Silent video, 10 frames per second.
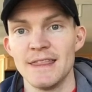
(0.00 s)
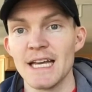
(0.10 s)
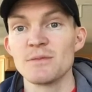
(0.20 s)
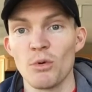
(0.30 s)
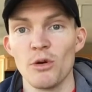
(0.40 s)

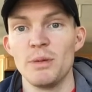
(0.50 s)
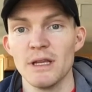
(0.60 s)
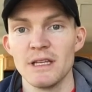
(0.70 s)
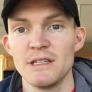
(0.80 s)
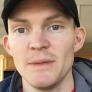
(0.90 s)
that's more
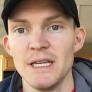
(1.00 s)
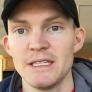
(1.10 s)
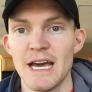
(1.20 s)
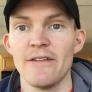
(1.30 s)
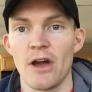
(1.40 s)
appealing to me
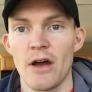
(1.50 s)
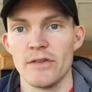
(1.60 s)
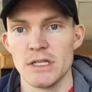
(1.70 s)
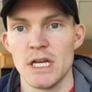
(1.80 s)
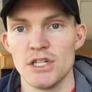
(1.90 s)
to have a
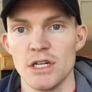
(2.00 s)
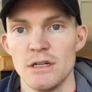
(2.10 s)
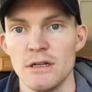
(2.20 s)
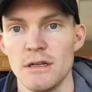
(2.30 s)
conversation.